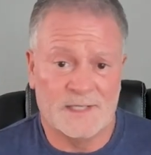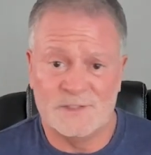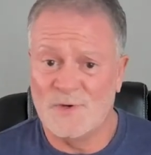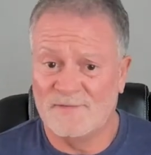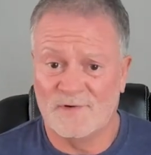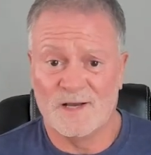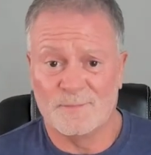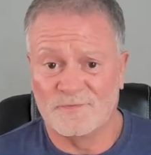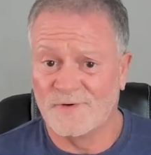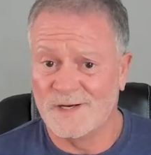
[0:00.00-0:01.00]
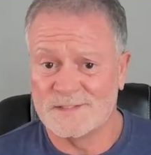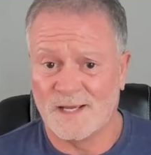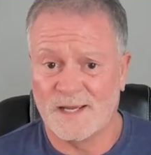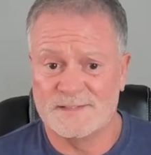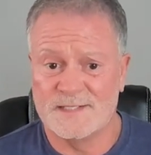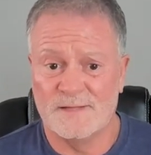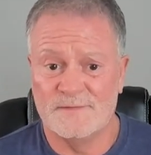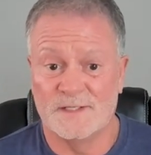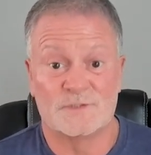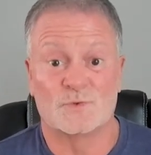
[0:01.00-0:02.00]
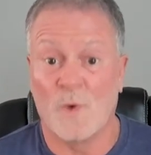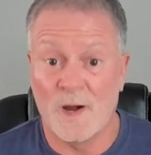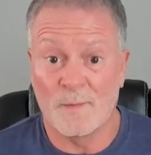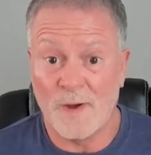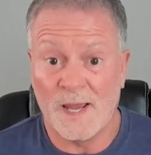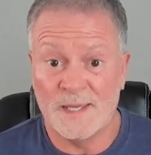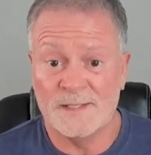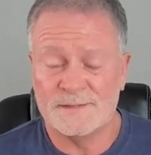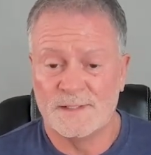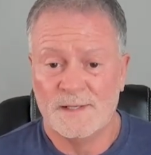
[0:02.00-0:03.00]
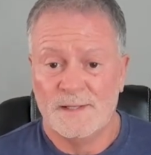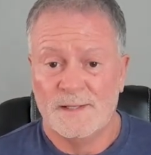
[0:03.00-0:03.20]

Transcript: I do have a couple friends, like I said, that swear by it